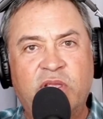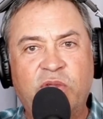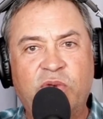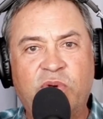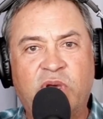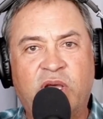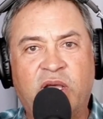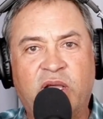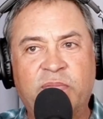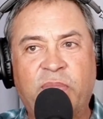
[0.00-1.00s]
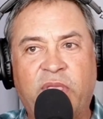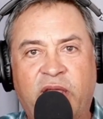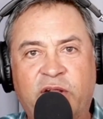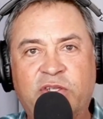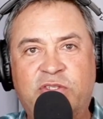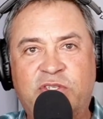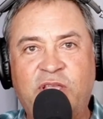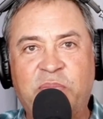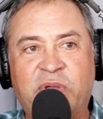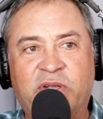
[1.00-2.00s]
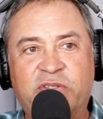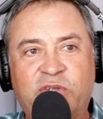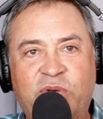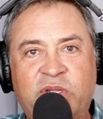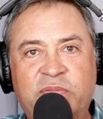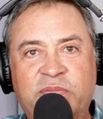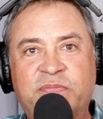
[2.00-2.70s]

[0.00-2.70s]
You had a good seat belt to it.